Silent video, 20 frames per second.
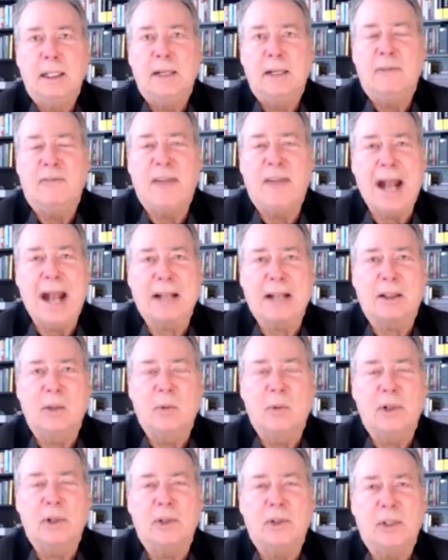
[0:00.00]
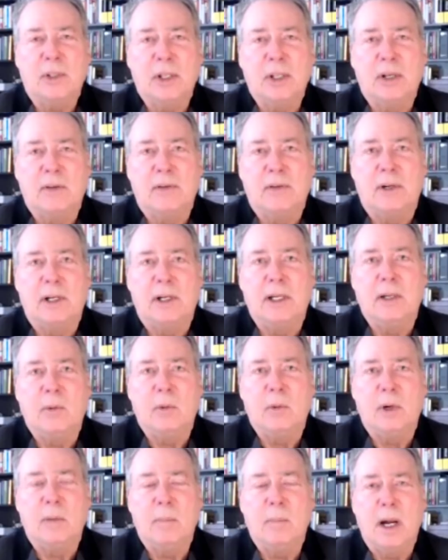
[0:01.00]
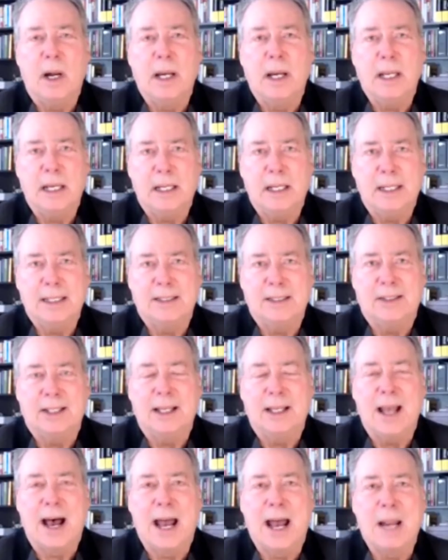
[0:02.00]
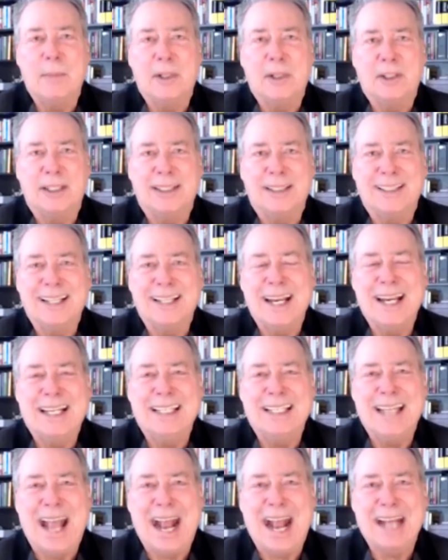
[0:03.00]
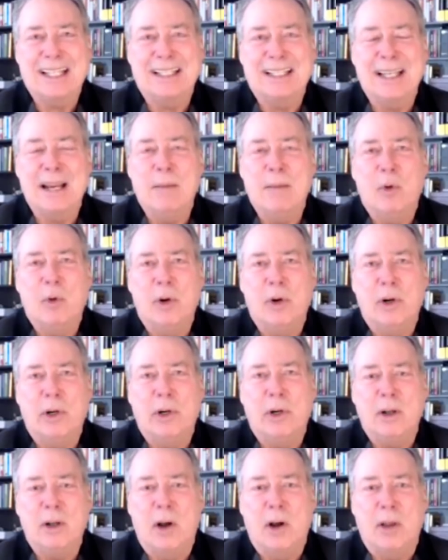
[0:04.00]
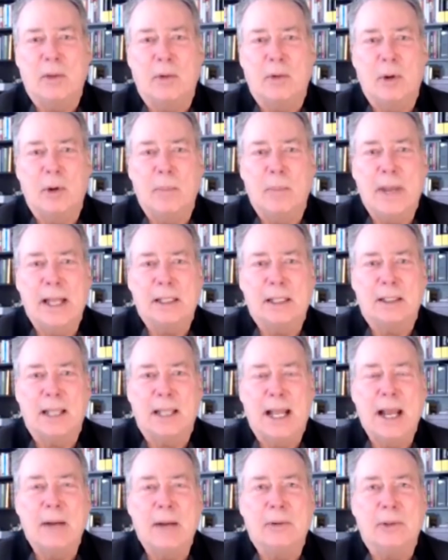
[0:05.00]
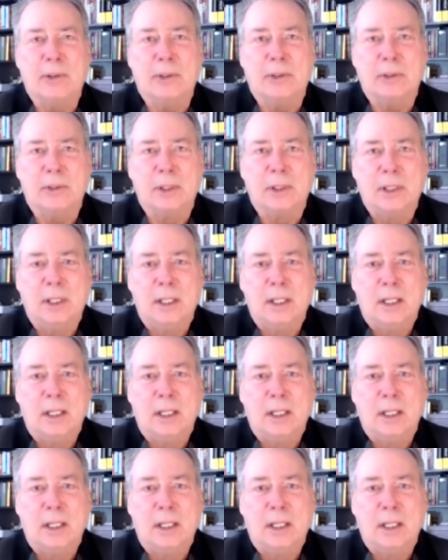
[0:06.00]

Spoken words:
In fact, the word silver and the word money is synonymous. It's the exact same word in all the Romance languages.